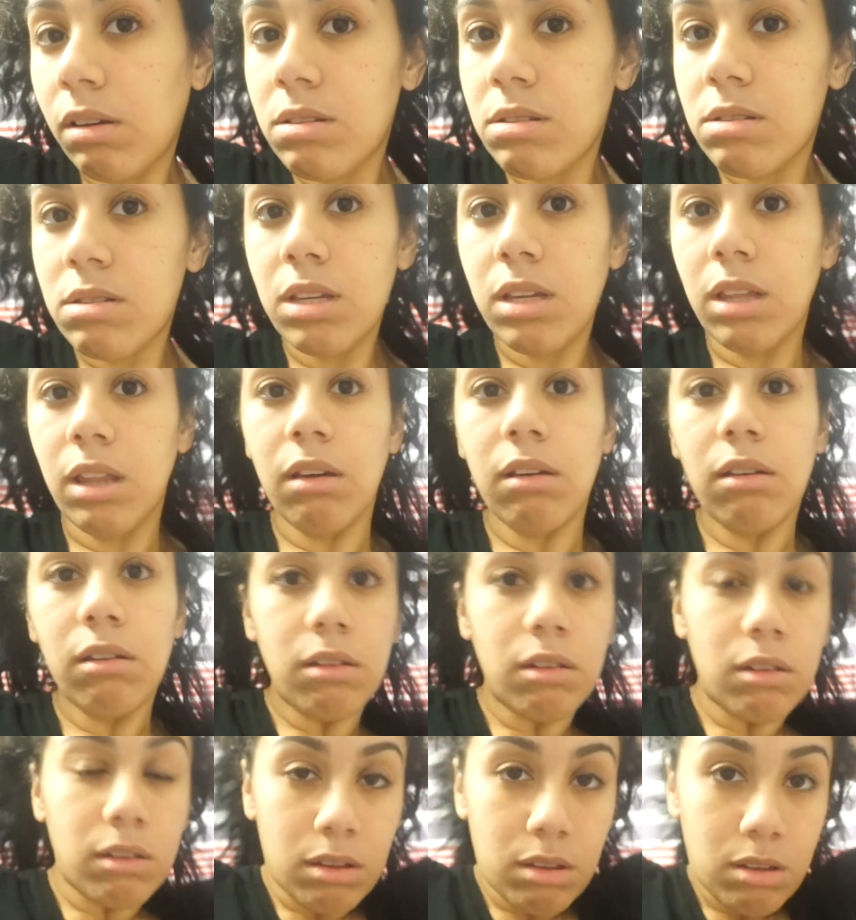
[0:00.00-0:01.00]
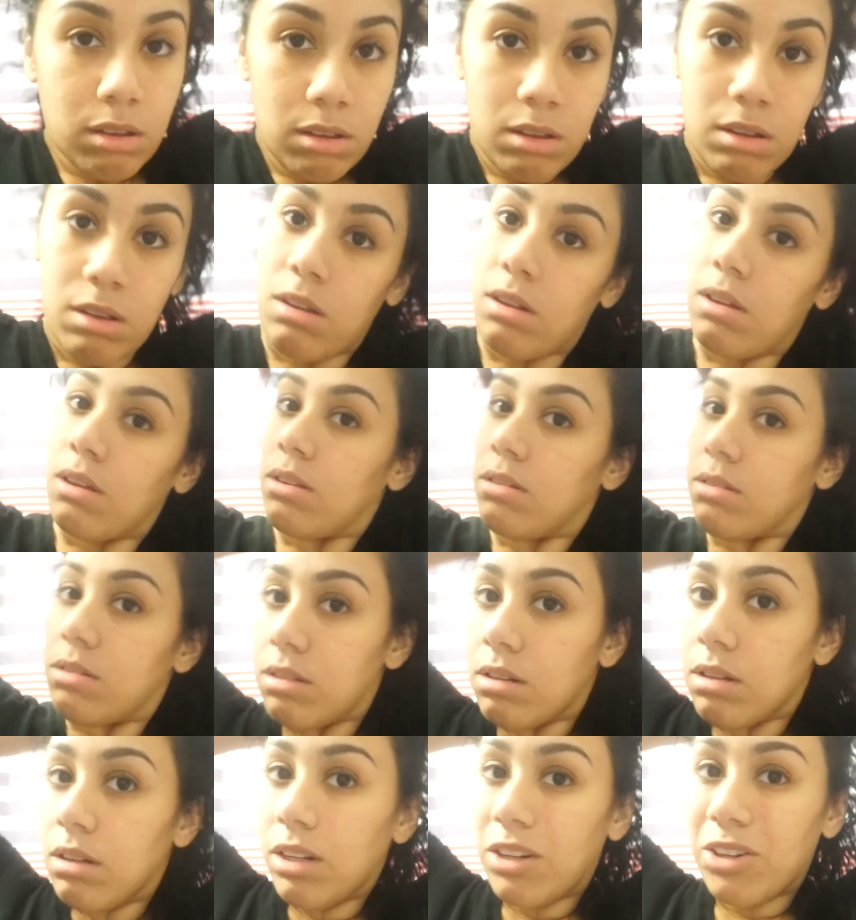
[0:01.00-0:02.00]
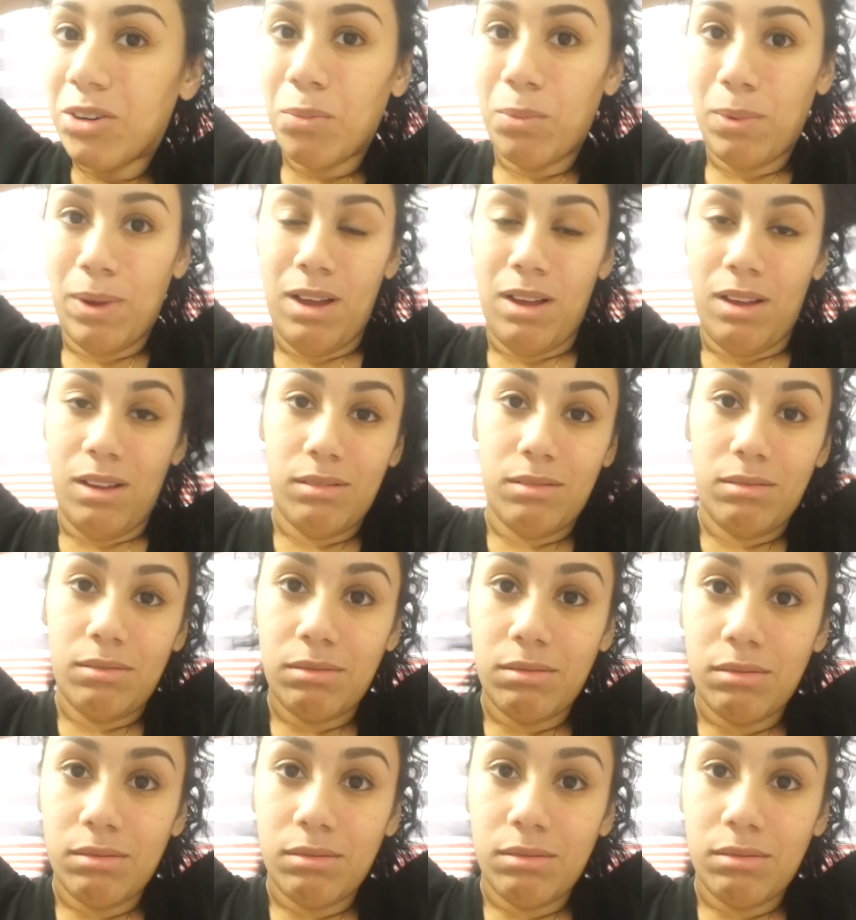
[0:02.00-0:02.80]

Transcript: See that? Still a little wet,